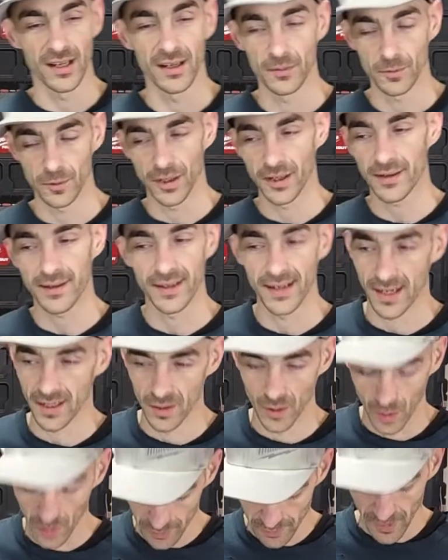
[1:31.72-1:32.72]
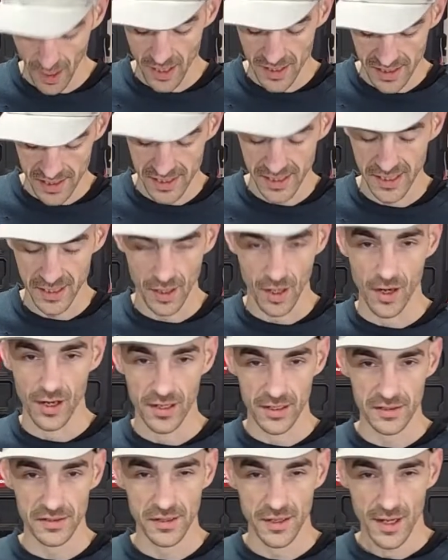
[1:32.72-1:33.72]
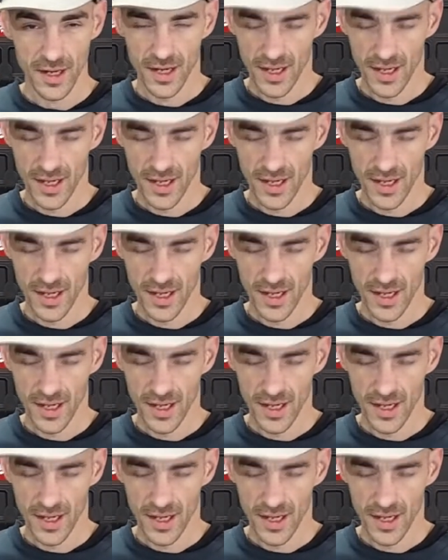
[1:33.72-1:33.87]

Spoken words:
Working on old rusty cars